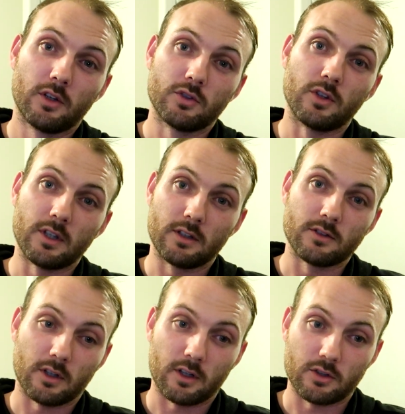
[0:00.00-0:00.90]
to the
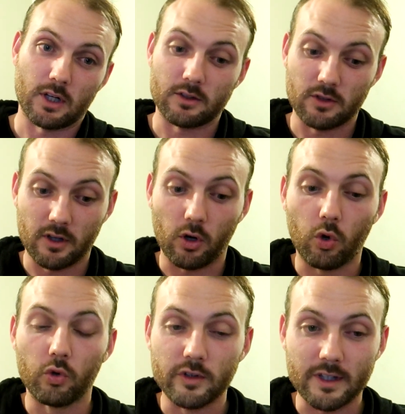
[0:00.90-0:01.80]
inside of the track, so they're
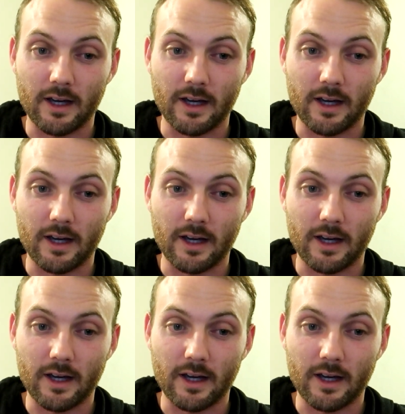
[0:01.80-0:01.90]
on the